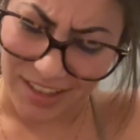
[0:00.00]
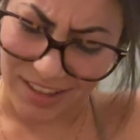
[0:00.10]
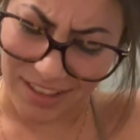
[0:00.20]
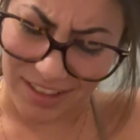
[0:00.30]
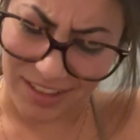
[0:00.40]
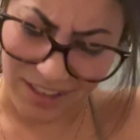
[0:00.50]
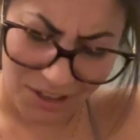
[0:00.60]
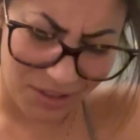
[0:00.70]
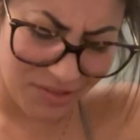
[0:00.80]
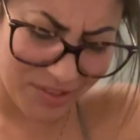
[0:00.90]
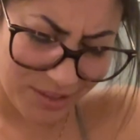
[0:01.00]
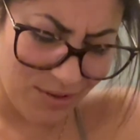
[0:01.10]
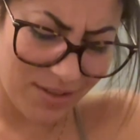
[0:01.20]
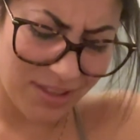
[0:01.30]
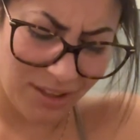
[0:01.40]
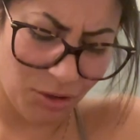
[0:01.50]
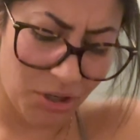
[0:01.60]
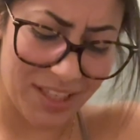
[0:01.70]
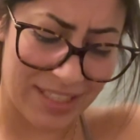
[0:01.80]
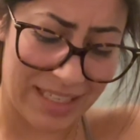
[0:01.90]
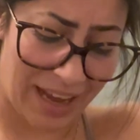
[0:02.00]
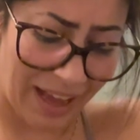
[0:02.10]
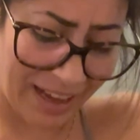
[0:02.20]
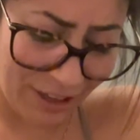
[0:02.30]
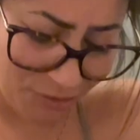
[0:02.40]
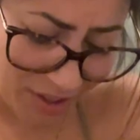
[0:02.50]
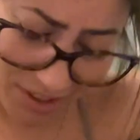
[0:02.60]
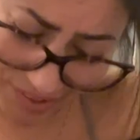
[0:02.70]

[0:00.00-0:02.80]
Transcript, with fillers: the daughter of Zeus, the lord of the sky, afraid of